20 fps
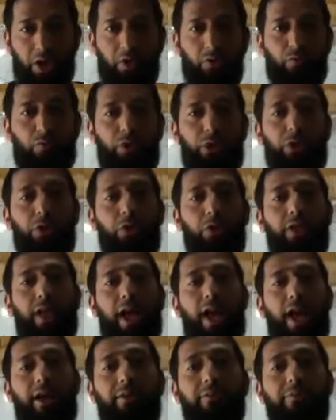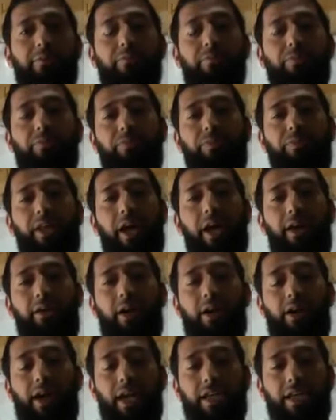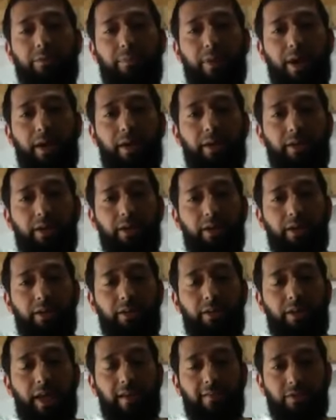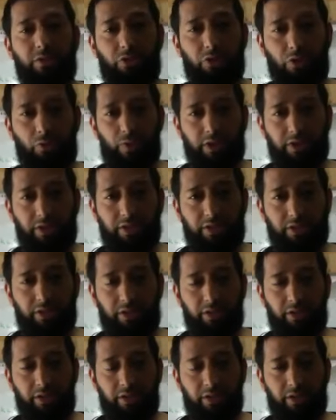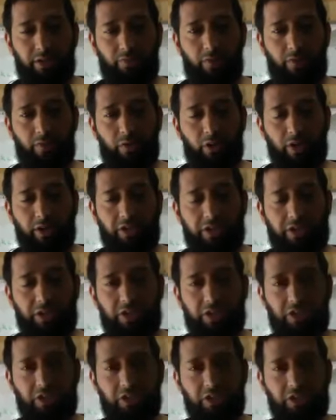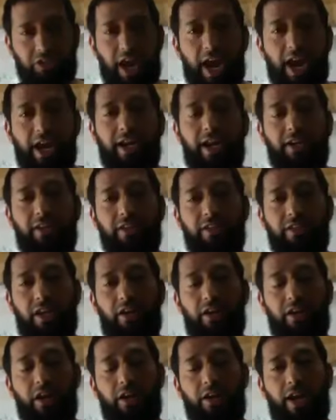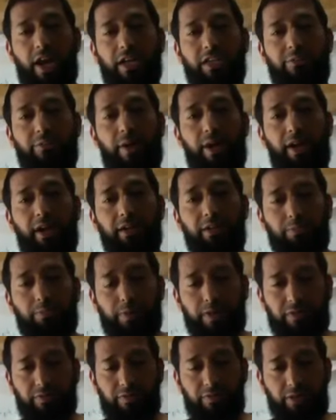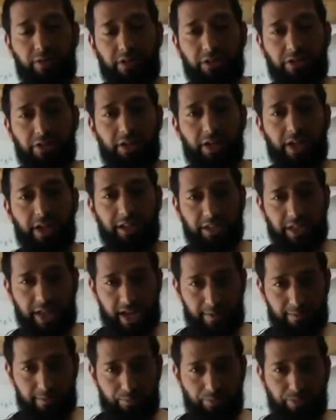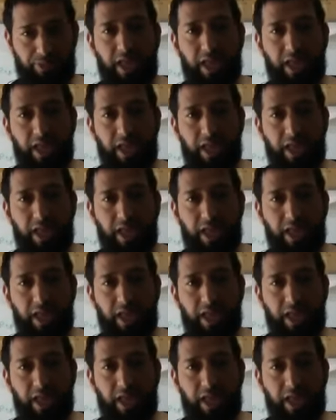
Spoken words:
We know that they are recognized by, they have a sequence, what we call the restriction site, and these are recognized by a specific restriction enzyme.